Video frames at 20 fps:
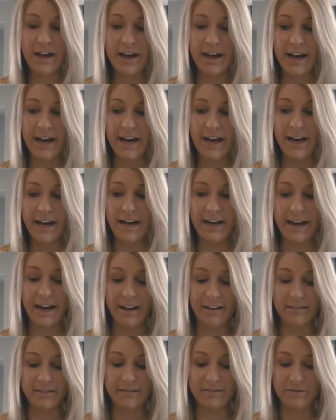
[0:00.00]
And
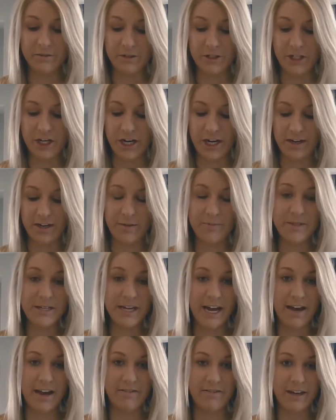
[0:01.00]
I will chalk it up to
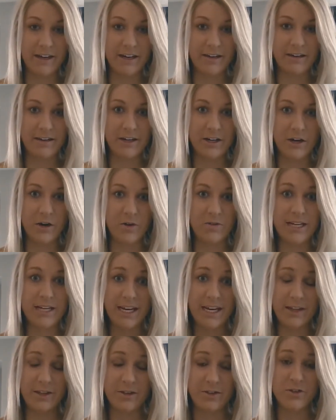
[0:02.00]
having,
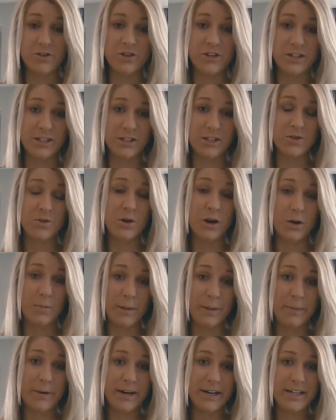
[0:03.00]
taking these nutrients throughout my
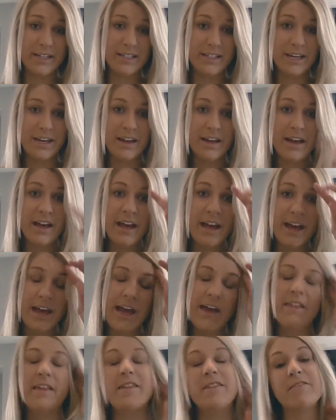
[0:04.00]
pregnancy,
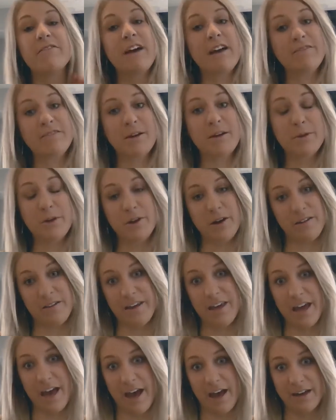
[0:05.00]
and then the 5W at
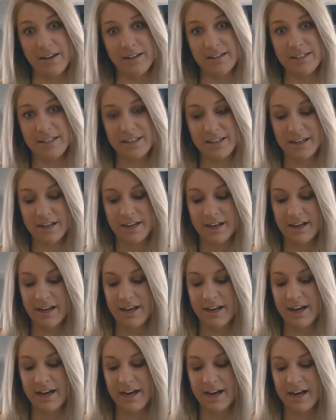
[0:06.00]
the
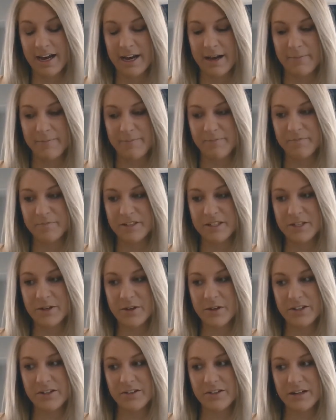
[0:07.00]
end. So
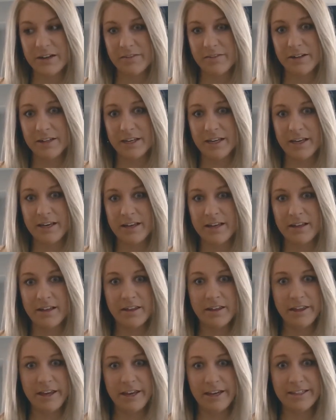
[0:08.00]
those are definitely
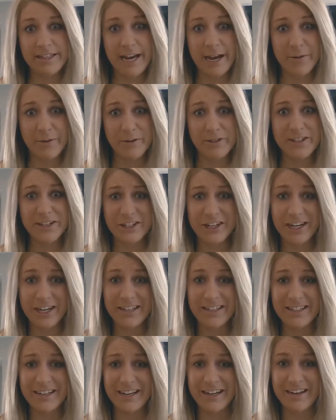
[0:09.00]
things I would
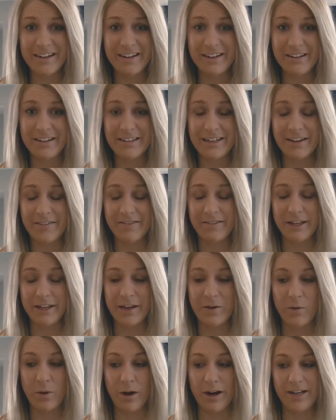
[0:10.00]
suggest, and definitely
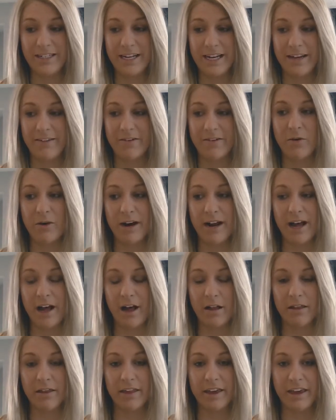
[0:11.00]
you want to take if you want a
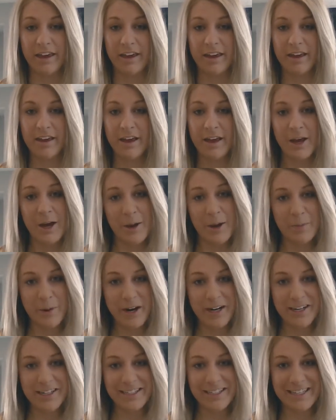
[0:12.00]
healthy
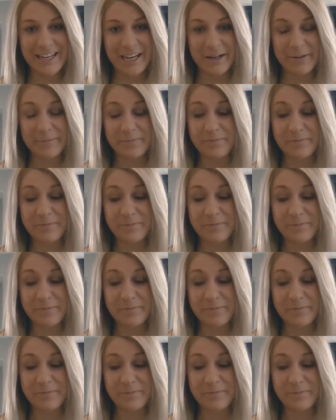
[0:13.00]
pregnancy.